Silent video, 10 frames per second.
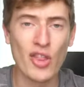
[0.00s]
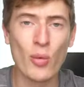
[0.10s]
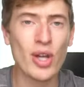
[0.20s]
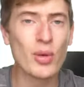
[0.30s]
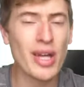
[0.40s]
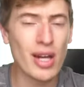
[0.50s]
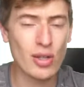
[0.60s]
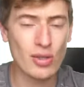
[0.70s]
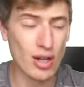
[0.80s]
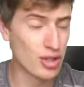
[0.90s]
The way you get
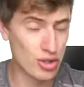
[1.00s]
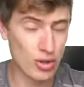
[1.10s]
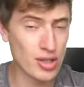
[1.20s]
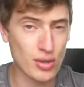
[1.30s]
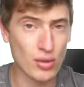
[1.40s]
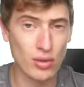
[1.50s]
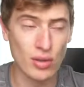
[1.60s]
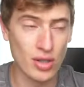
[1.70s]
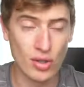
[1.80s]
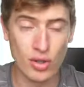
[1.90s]
a trust score,
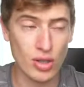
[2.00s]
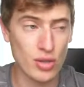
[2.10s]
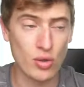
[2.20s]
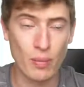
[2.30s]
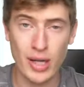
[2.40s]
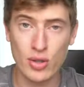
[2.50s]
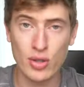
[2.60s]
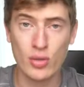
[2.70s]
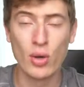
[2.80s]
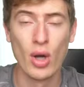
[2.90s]
a good trust score, a bad
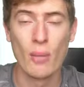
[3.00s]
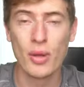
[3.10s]
trust score,